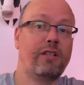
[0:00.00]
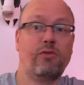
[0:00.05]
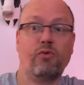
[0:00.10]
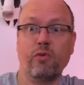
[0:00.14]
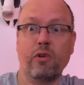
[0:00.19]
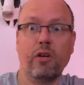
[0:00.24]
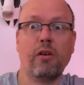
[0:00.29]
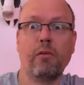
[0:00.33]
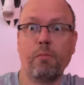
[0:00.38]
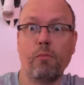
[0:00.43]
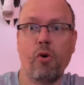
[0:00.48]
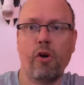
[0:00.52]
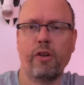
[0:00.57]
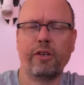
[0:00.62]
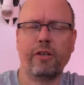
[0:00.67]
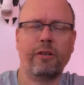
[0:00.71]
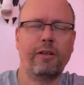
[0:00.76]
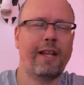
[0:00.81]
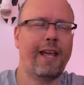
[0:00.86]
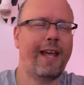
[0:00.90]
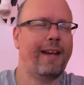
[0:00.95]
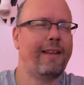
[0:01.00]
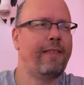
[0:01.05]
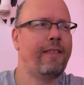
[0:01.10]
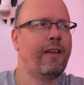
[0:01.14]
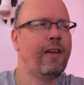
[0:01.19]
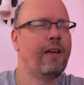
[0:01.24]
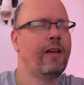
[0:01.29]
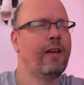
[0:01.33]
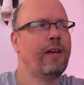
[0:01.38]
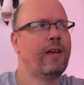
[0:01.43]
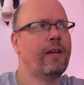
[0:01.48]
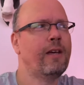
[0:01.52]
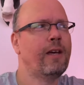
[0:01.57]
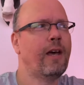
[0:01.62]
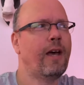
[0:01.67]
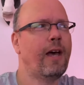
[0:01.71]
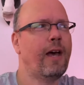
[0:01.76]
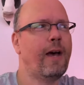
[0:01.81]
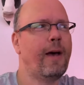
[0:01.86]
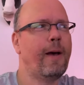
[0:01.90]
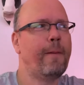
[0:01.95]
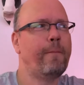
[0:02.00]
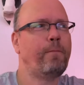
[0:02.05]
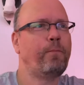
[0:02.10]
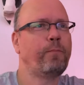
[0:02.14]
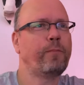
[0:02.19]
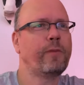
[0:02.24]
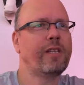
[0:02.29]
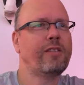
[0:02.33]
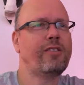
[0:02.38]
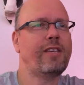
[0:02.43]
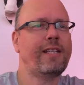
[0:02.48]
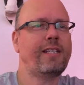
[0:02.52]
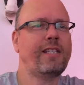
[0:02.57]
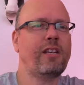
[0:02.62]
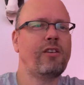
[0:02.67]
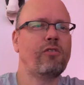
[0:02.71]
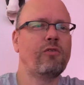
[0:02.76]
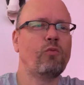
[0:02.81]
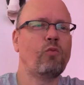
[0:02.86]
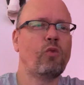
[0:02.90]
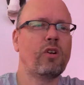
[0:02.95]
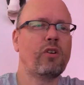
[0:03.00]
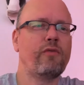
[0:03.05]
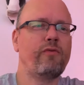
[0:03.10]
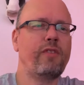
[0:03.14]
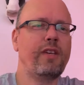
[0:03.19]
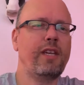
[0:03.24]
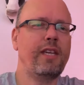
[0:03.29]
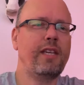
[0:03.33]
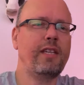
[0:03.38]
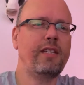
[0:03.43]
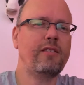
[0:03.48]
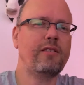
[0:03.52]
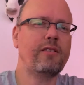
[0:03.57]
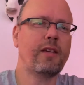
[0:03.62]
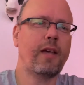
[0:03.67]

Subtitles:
were modern then, sitting on one of these